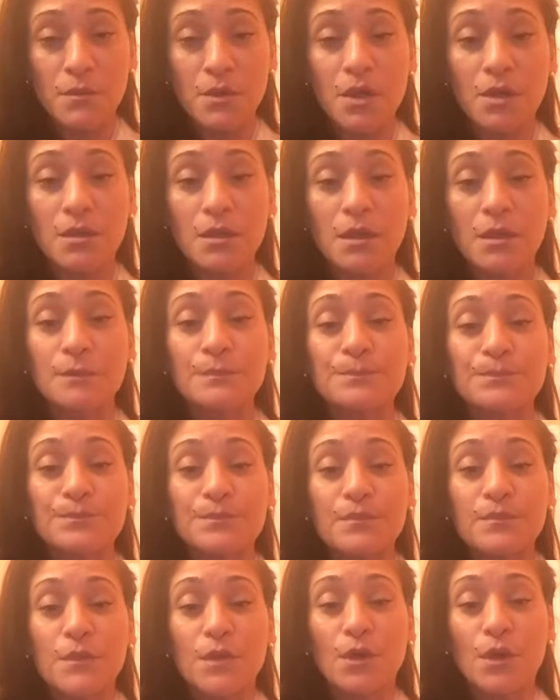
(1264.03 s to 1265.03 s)
gonna
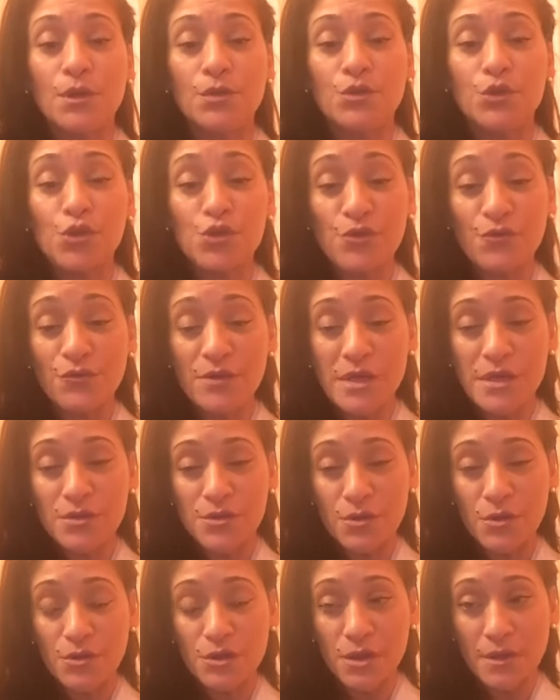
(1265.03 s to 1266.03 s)
do some
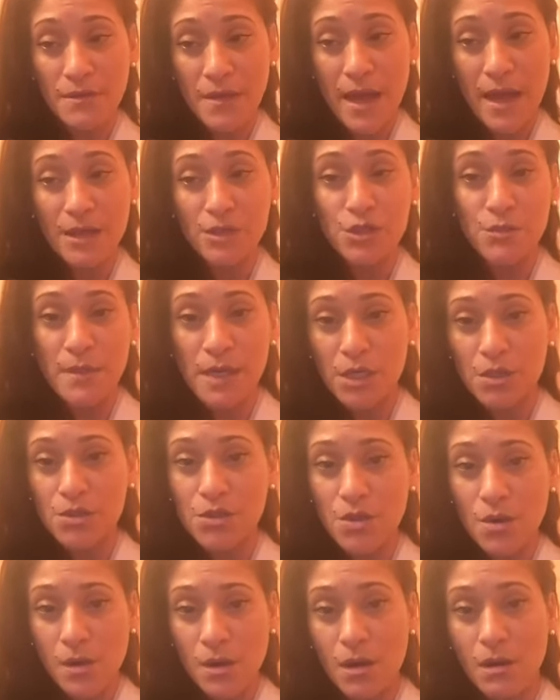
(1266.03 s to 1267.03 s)
research on that to make
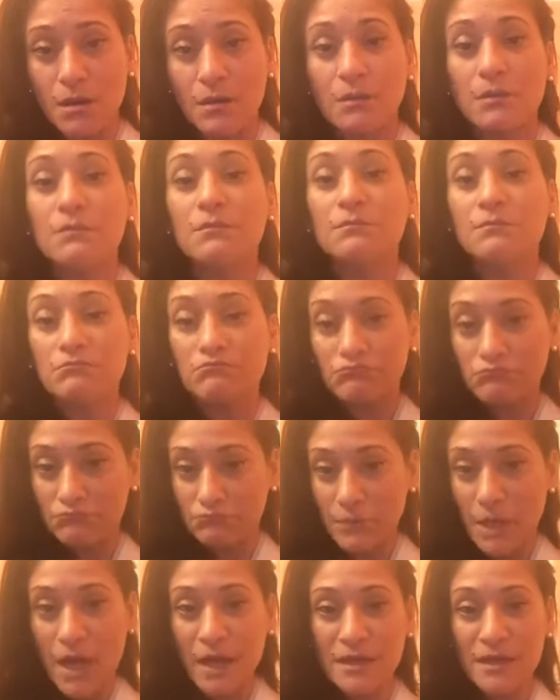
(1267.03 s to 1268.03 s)
sure
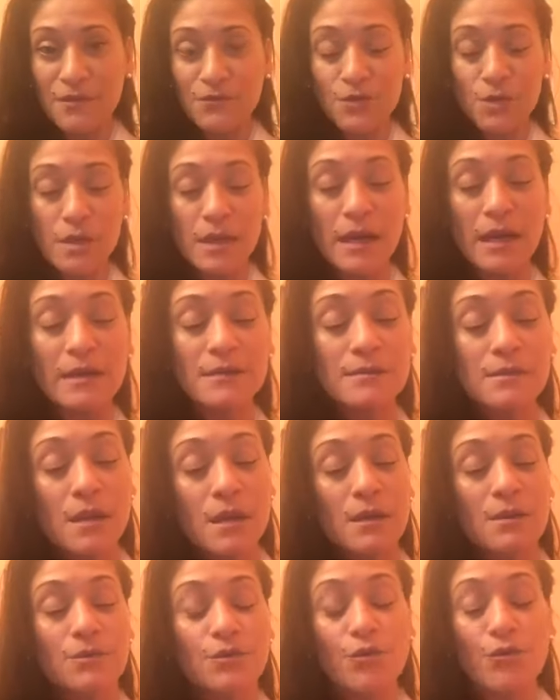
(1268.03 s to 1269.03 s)
i give you guys
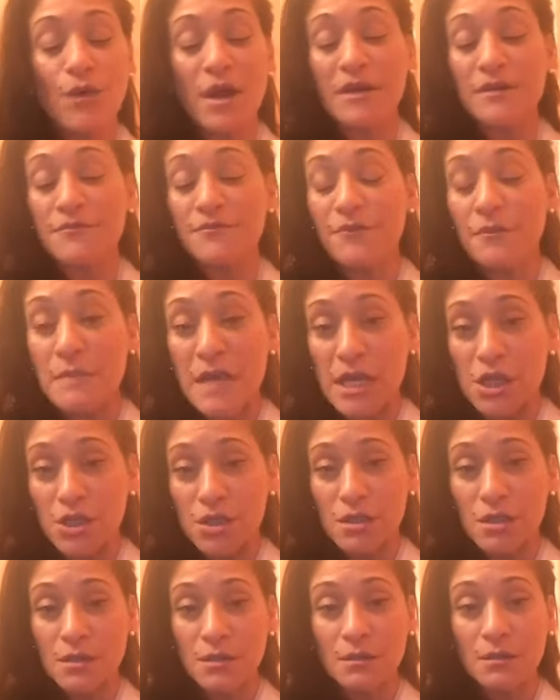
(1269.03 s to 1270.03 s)
the right
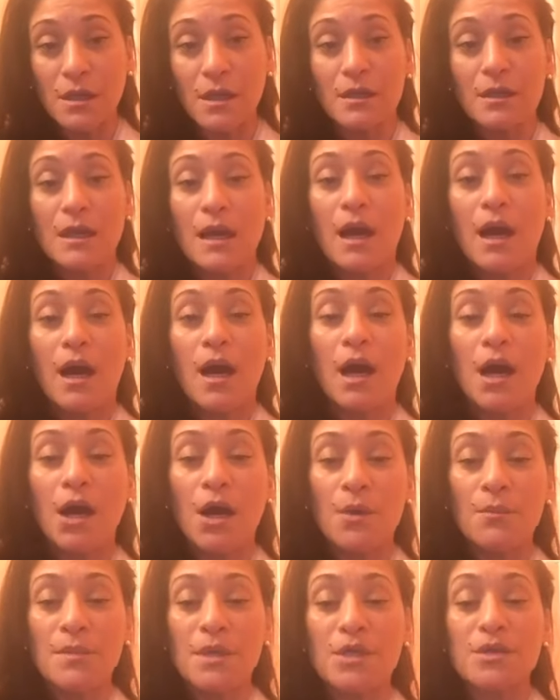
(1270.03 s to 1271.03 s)
information
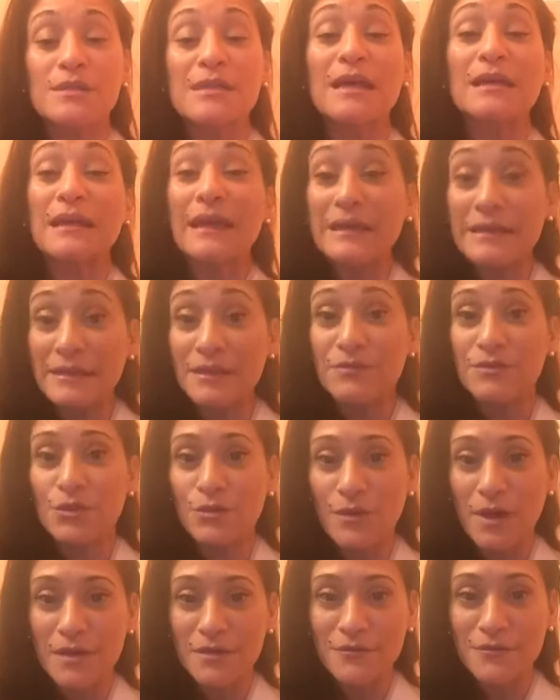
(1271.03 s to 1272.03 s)
um, because I like giving the
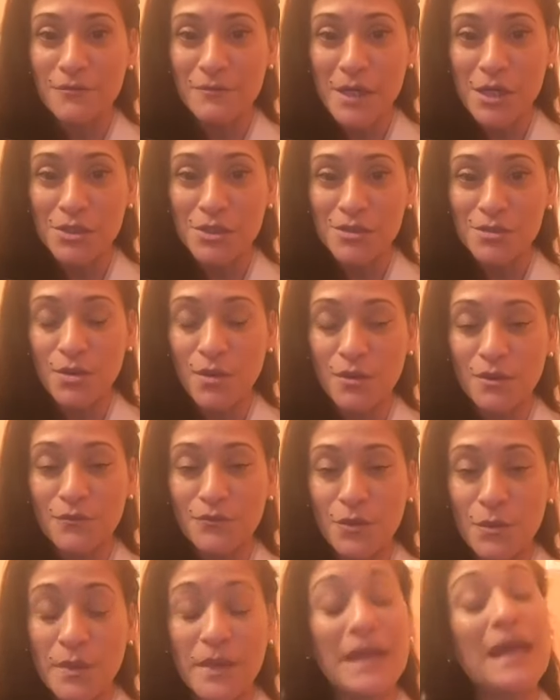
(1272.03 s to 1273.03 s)
right information to all
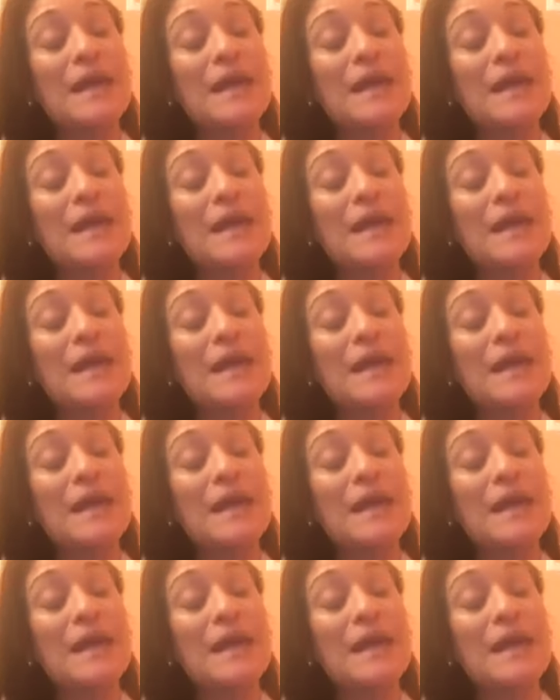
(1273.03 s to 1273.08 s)
of you. But